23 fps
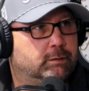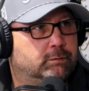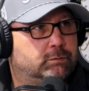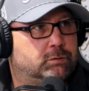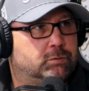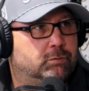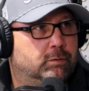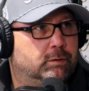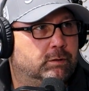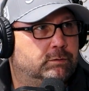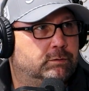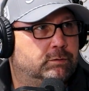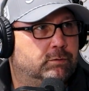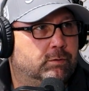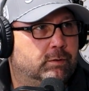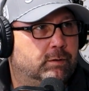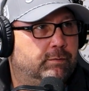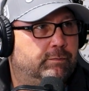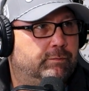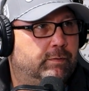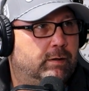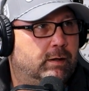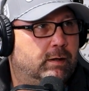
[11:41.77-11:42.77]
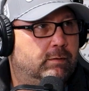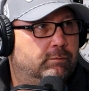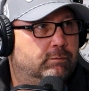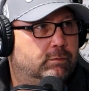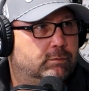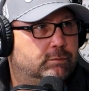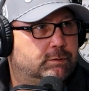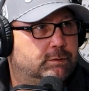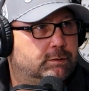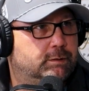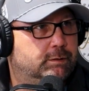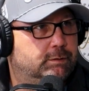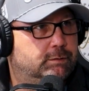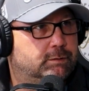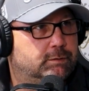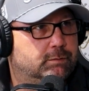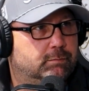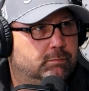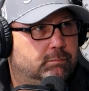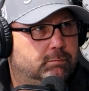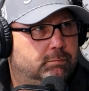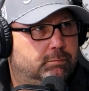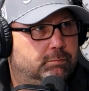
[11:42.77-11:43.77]
think 2025 we'll see
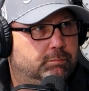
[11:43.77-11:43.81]
some.